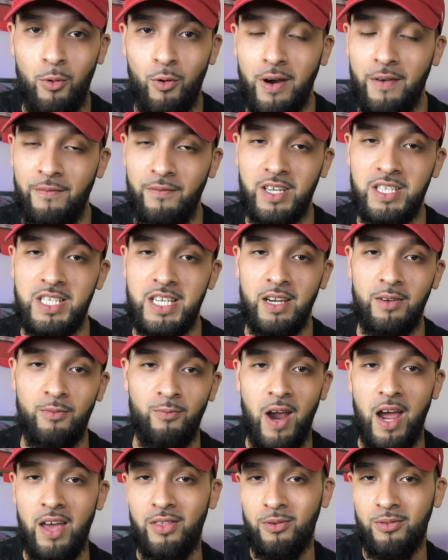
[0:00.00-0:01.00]
more efficient
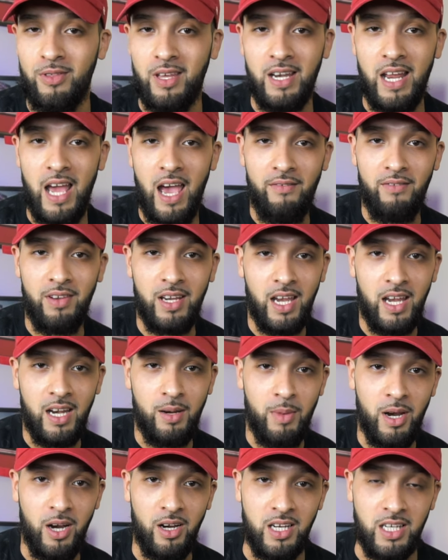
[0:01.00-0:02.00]
rather than having
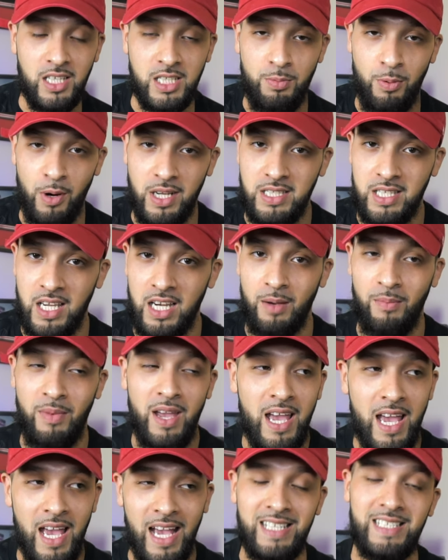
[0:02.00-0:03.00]
an American Express setup.
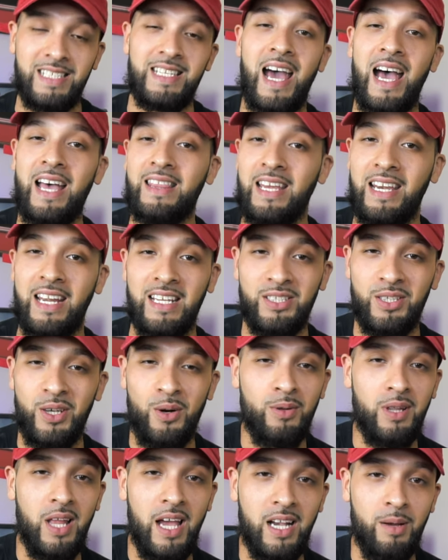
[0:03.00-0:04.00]
It's not that I
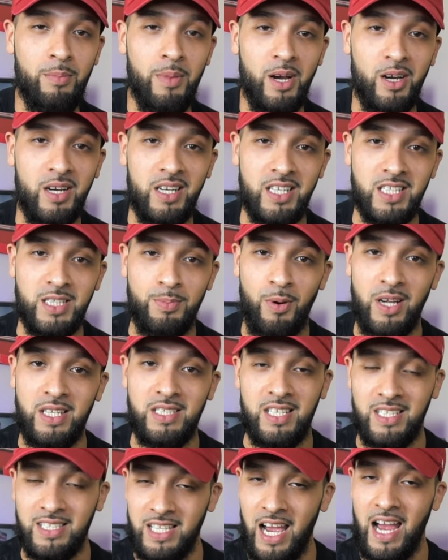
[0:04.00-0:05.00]
don't like American
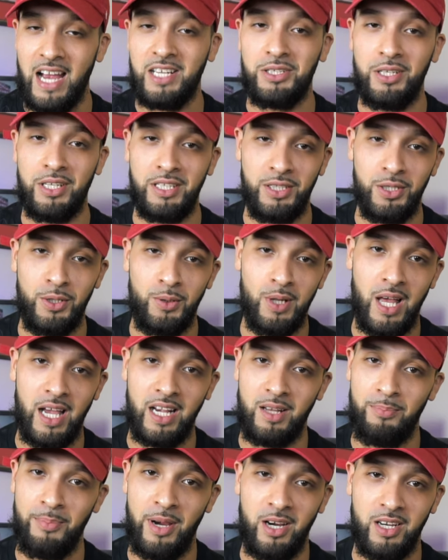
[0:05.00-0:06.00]
Express, because I actually do
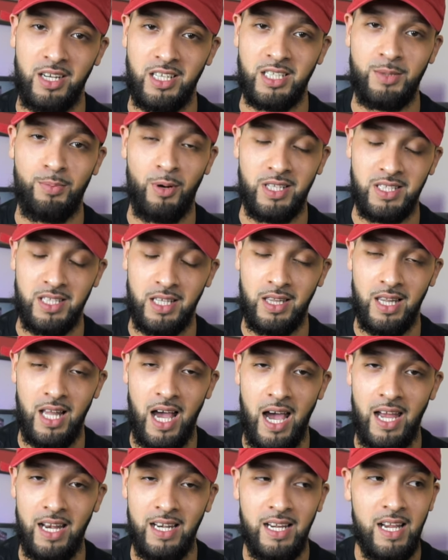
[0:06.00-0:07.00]
like American Express a
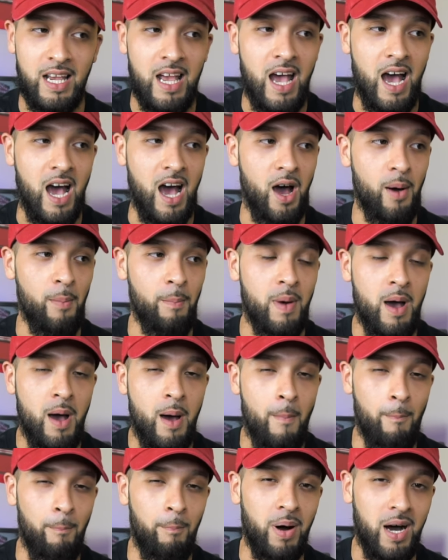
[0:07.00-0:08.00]
lot.
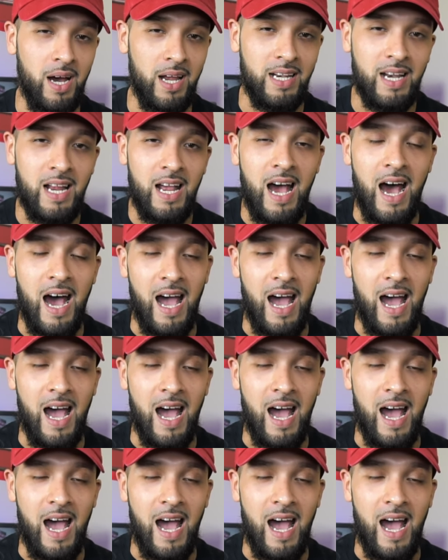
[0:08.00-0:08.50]
But